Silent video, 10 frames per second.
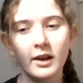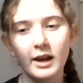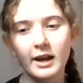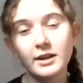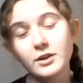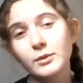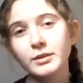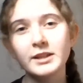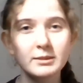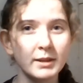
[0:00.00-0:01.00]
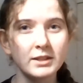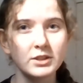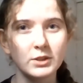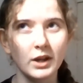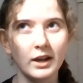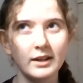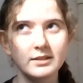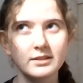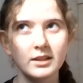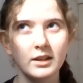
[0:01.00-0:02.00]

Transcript: and hopefully explain to you guys